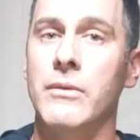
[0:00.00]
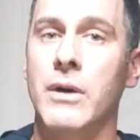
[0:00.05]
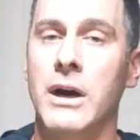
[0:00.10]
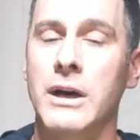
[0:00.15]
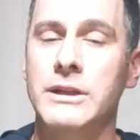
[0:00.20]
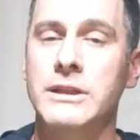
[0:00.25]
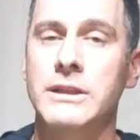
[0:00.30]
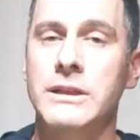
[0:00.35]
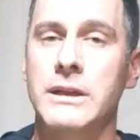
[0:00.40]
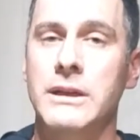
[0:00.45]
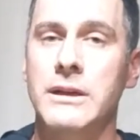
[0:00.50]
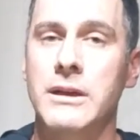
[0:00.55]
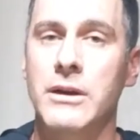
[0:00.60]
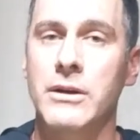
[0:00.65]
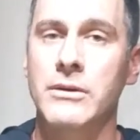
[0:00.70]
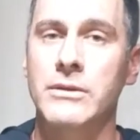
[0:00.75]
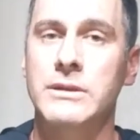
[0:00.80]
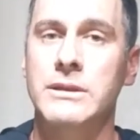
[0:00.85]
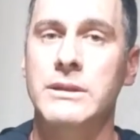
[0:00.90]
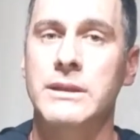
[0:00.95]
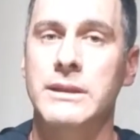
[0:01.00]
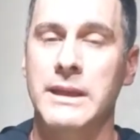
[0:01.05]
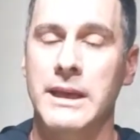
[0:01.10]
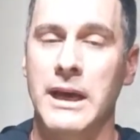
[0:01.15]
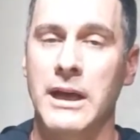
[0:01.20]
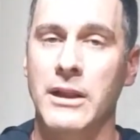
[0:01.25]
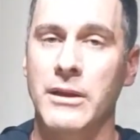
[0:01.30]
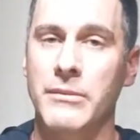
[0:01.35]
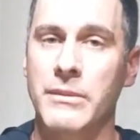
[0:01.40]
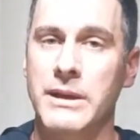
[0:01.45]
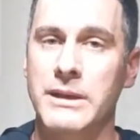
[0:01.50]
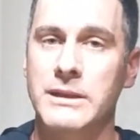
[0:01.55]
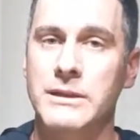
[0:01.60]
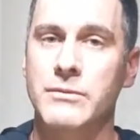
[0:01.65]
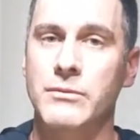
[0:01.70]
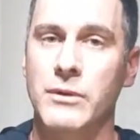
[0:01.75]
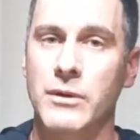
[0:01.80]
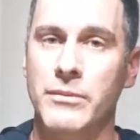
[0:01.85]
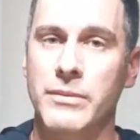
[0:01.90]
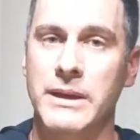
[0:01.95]
Washington coast, the
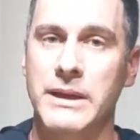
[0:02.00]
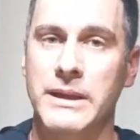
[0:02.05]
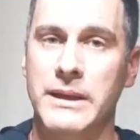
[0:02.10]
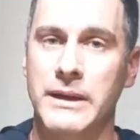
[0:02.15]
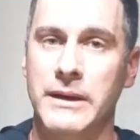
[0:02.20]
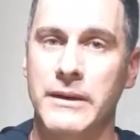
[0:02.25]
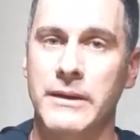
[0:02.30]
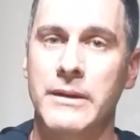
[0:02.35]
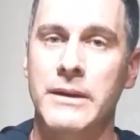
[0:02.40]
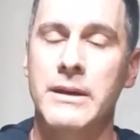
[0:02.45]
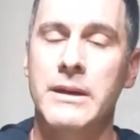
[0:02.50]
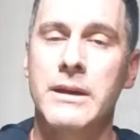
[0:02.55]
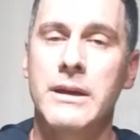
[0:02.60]
elements will be there.